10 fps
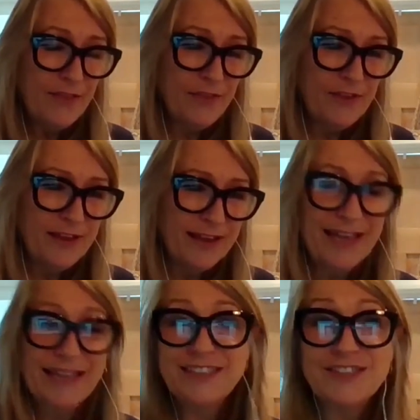that
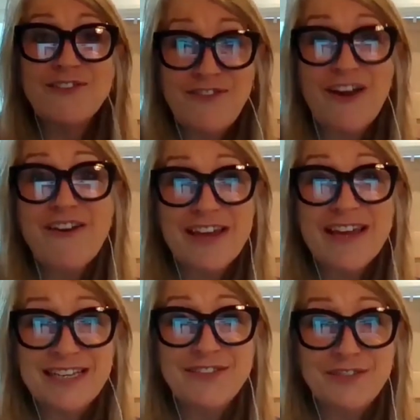cancer is a very
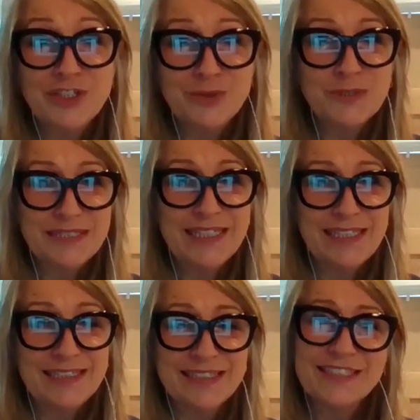individual
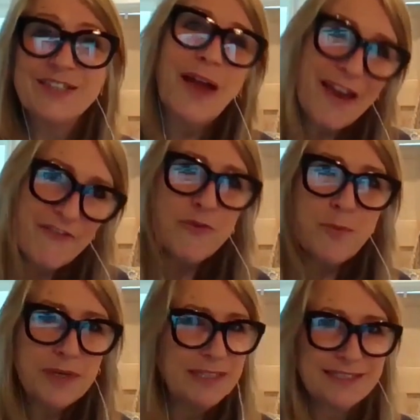disease. So
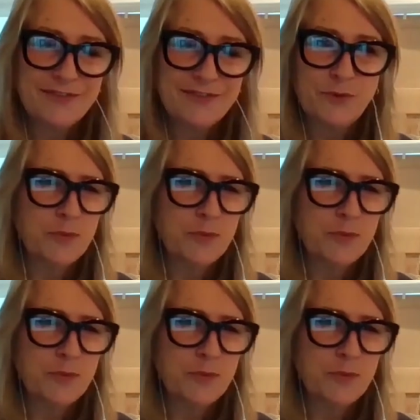everybody's different.